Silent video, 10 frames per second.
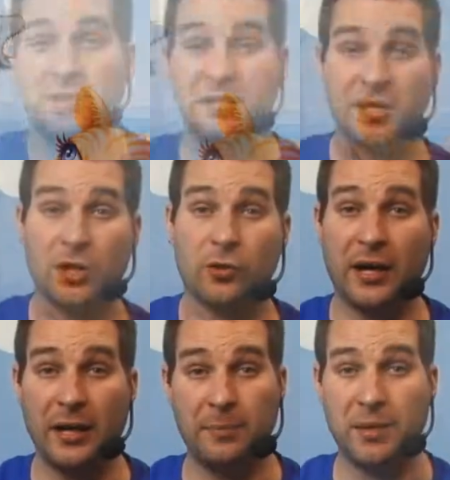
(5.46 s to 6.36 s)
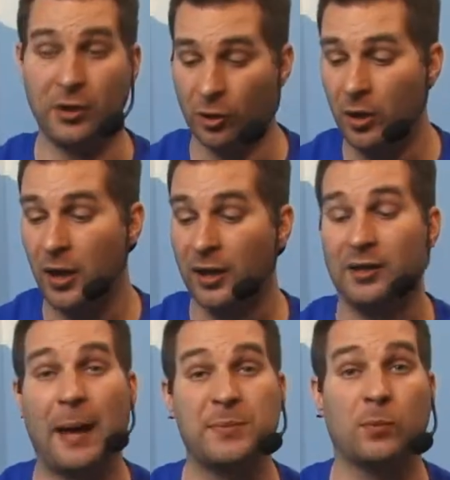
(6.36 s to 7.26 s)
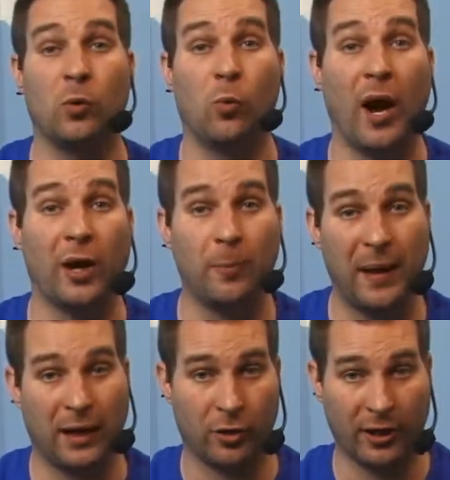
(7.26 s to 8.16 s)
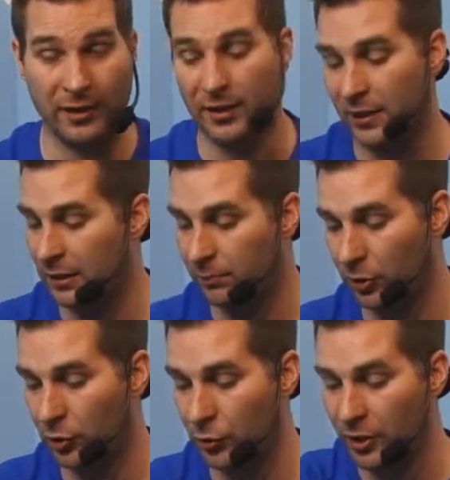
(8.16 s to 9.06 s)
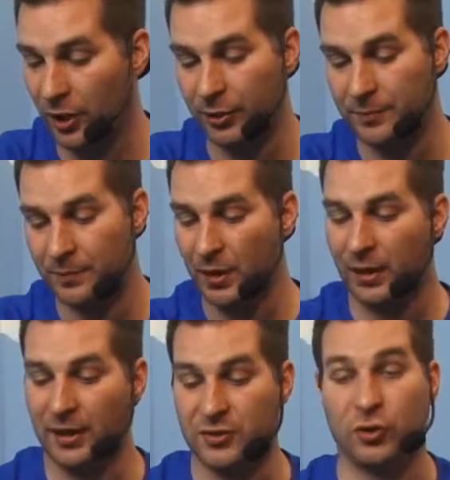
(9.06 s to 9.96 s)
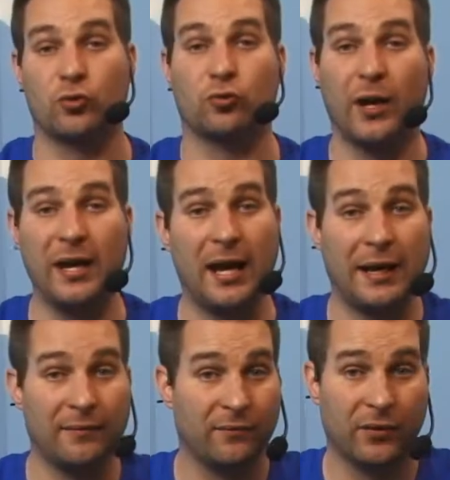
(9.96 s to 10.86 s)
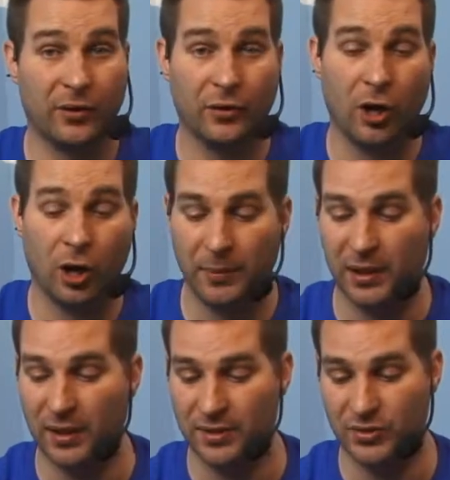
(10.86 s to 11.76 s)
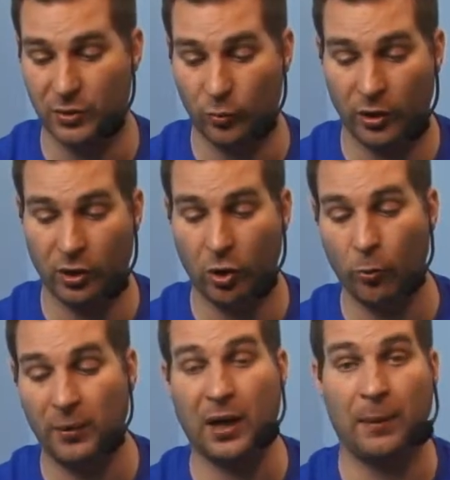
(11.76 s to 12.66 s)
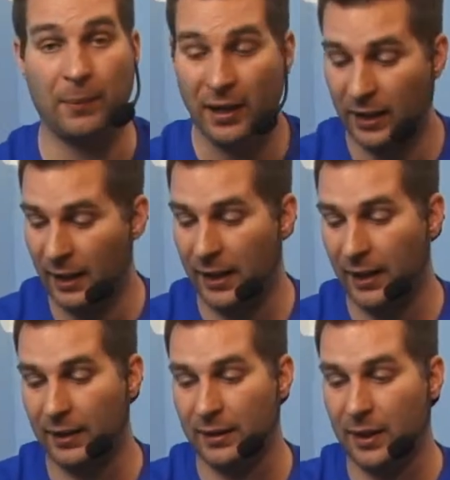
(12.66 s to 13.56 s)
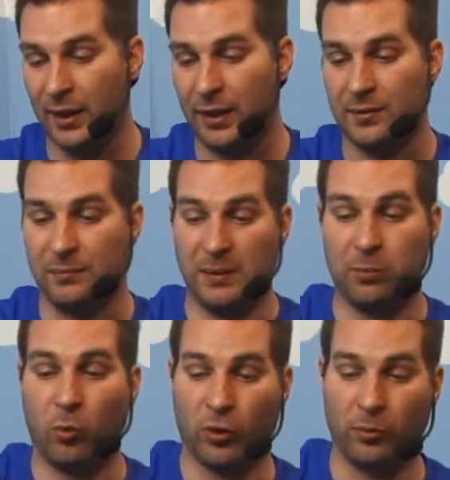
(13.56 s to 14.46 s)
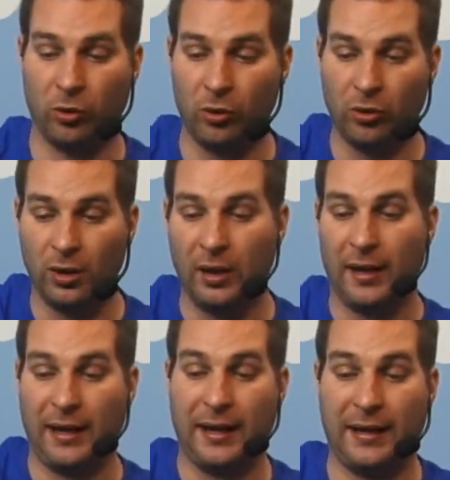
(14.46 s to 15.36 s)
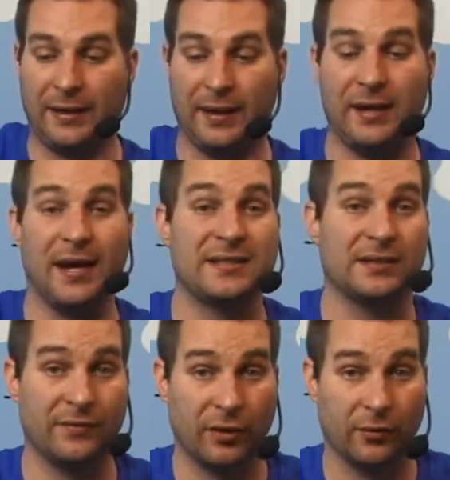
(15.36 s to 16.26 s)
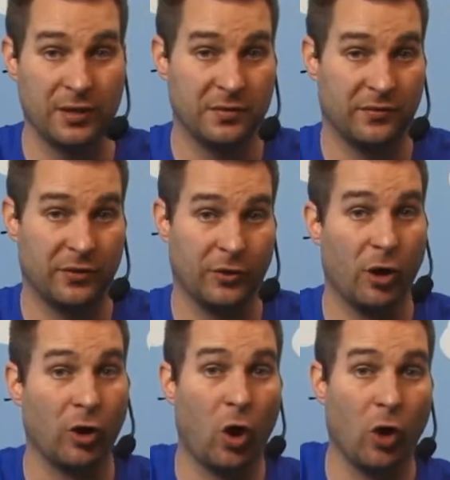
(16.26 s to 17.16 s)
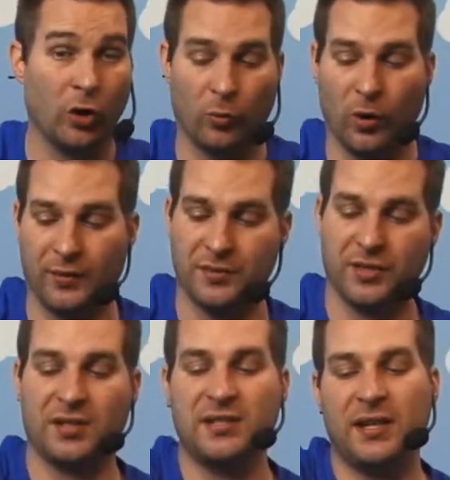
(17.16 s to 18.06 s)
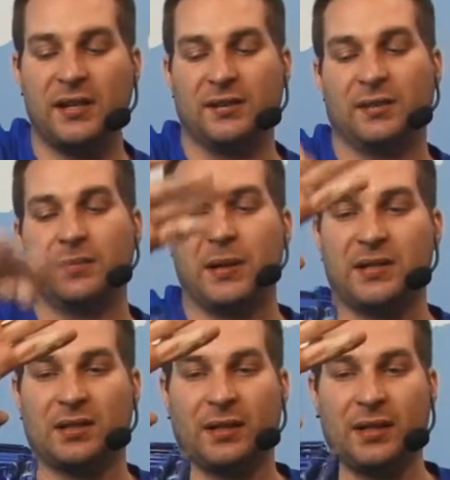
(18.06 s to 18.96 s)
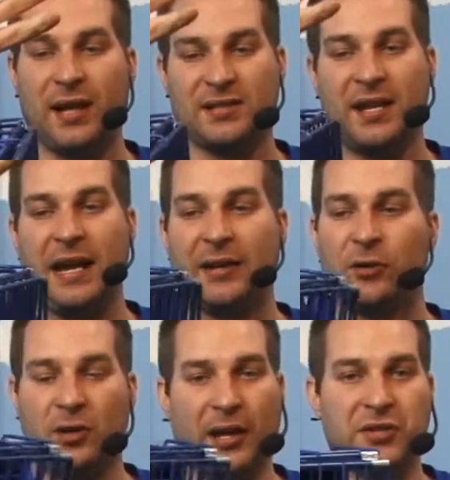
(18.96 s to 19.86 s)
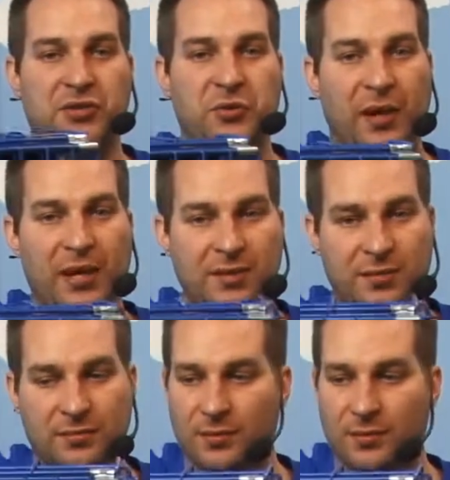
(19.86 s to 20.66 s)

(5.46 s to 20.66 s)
So this is the Crate Appeal collapsible wire pet crate in the blue color. It's a great item for your dog because it will open up and be portable and a nice living arrangement for your dog all in one. So you can see it basically has a handle like a suitcase.